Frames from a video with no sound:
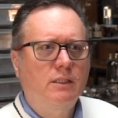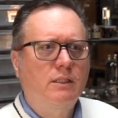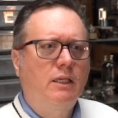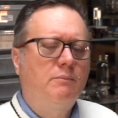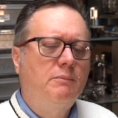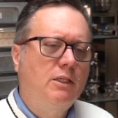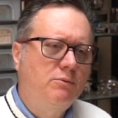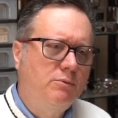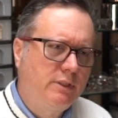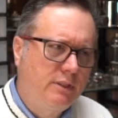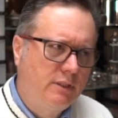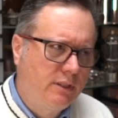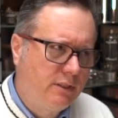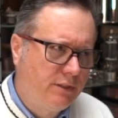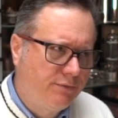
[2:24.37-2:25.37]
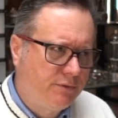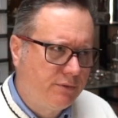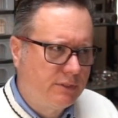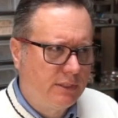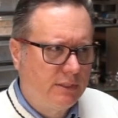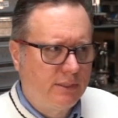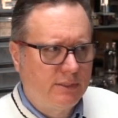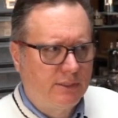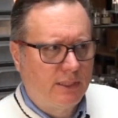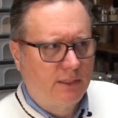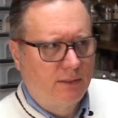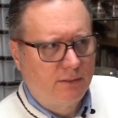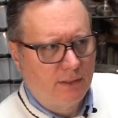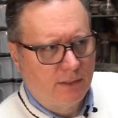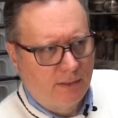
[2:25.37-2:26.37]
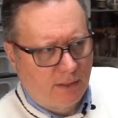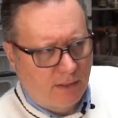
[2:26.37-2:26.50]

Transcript: came out with the first and the second